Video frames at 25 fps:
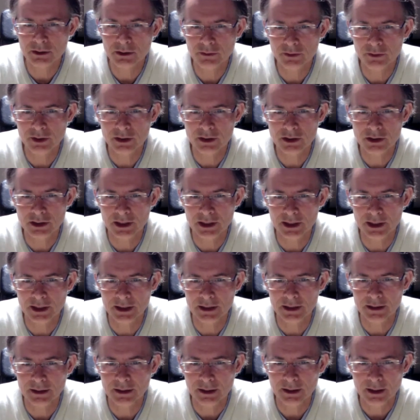their
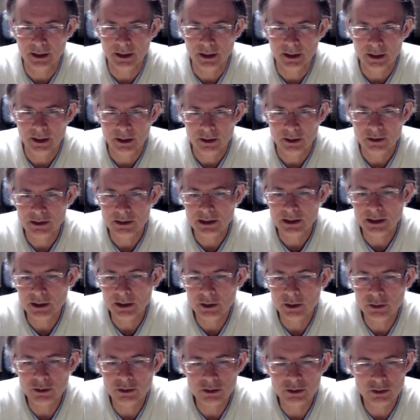child, because they
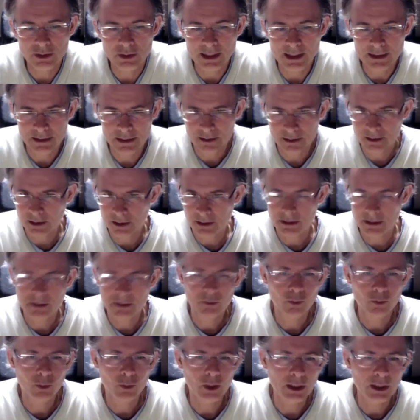don't trust just
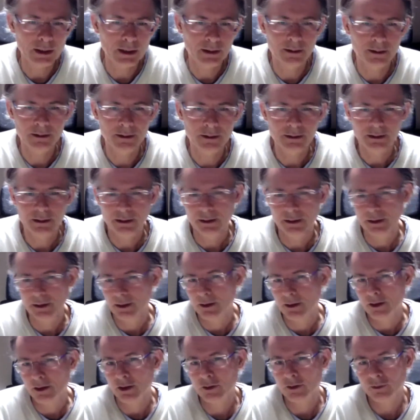one.
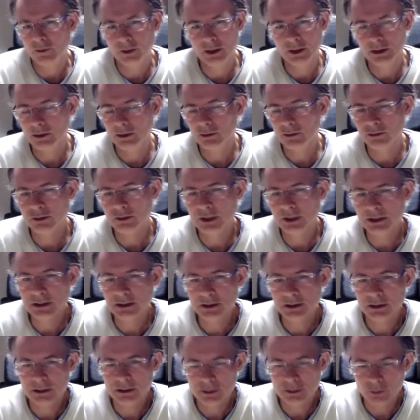Often they don't trust
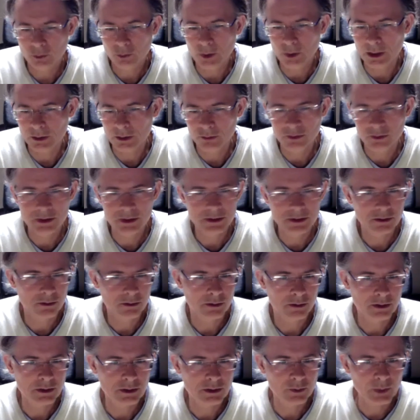just one
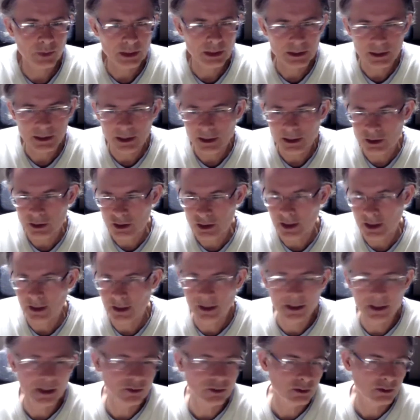resource, but they
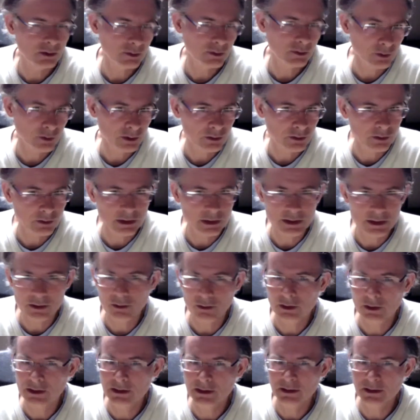checking out different
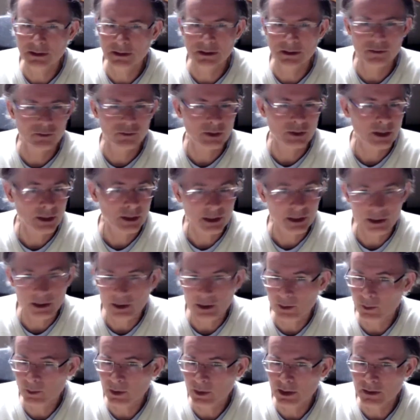resources, different
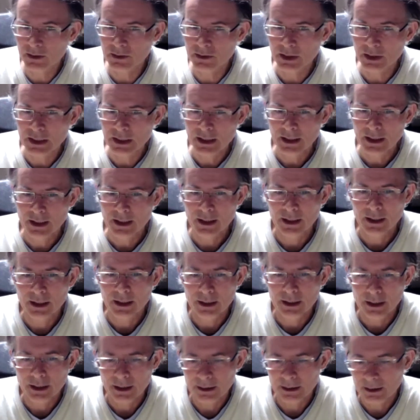therapies,
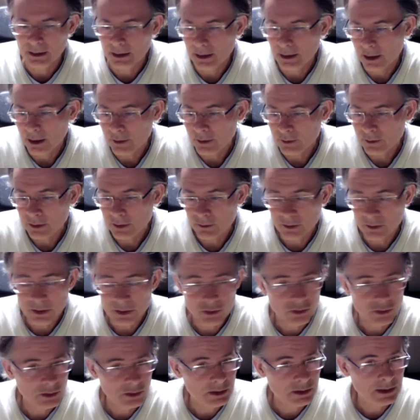and then after a very
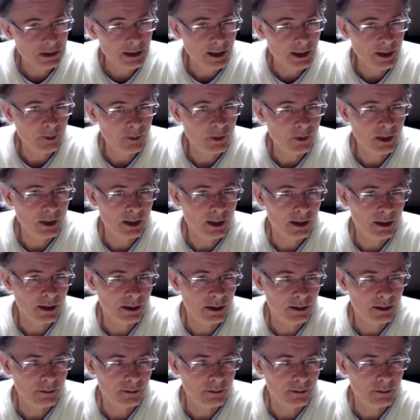short time they